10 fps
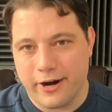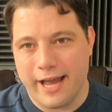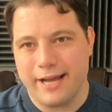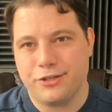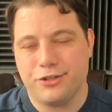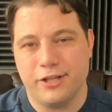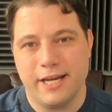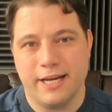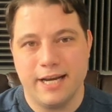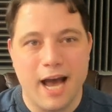
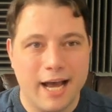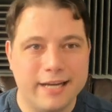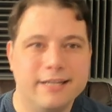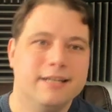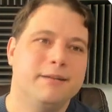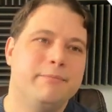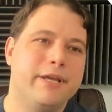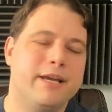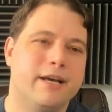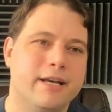actually not,
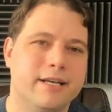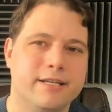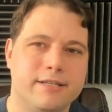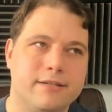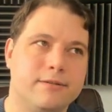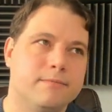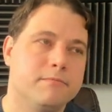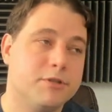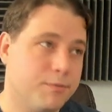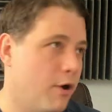because
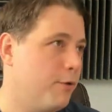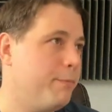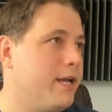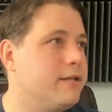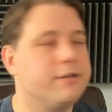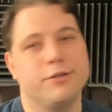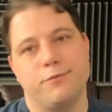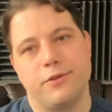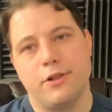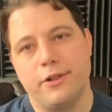small
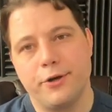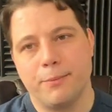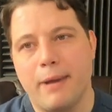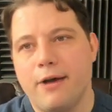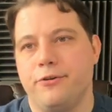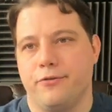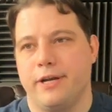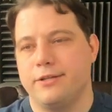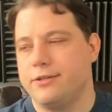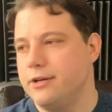pieces with clear
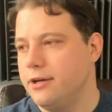boundaries